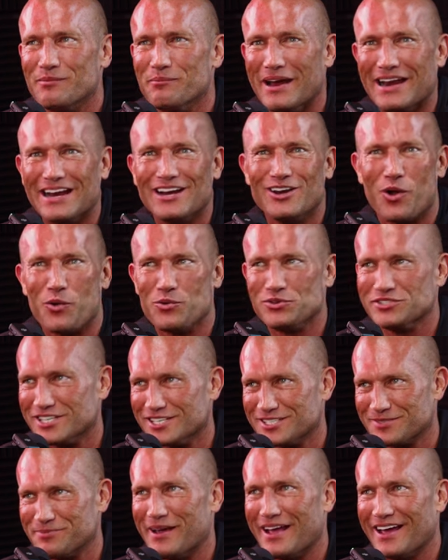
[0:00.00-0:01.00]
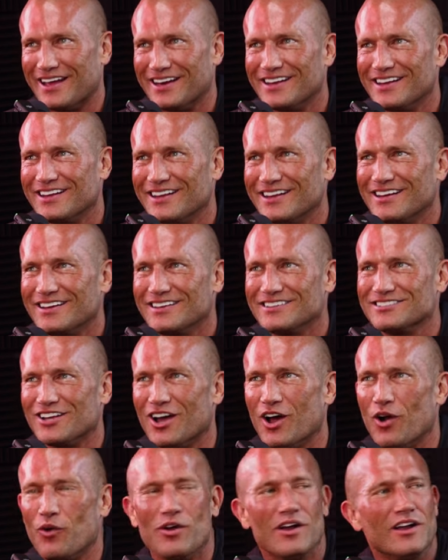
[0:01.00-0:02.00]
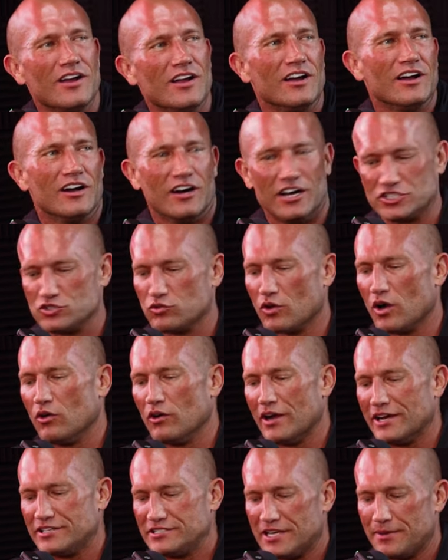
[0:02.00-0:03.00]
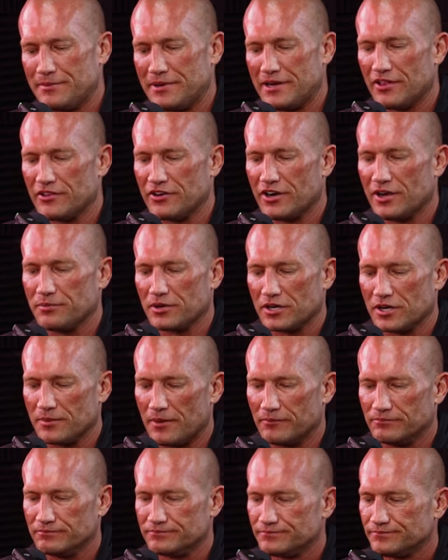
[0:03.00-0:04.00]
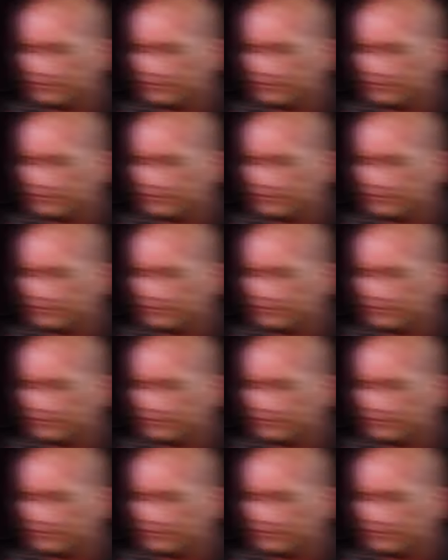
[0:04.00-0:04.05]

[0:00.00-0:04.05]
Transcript: but I didn't know it was this bad. So let's roll. Lacey, give me another number. Come on.